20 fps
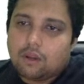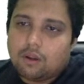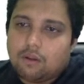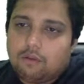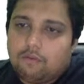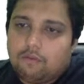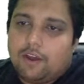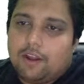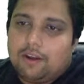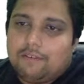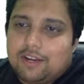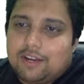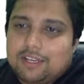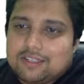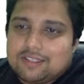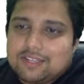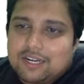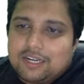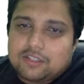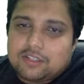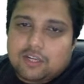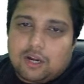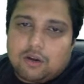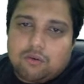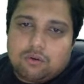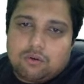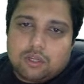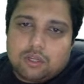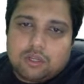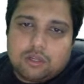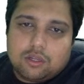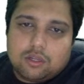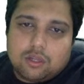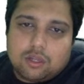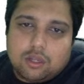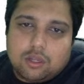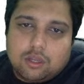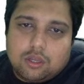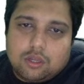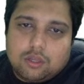1, 1 is the discount.
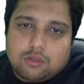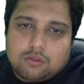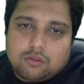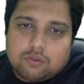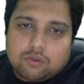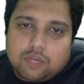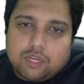So